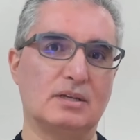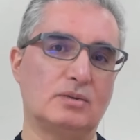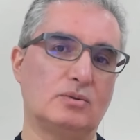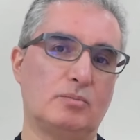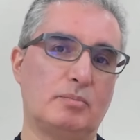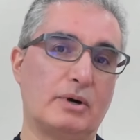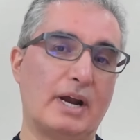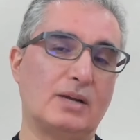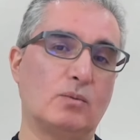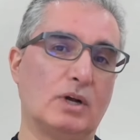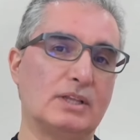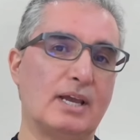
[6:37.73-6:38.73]
to break
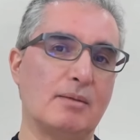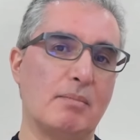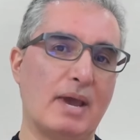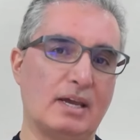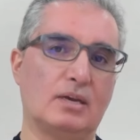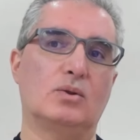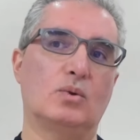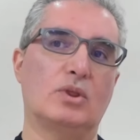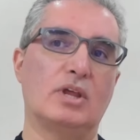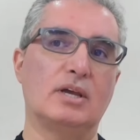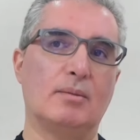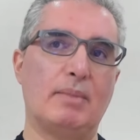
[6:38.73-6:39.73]
what they make, to
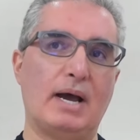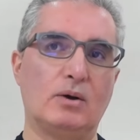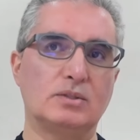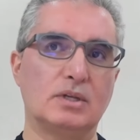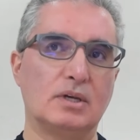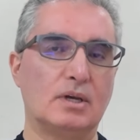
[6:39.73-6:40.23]
think about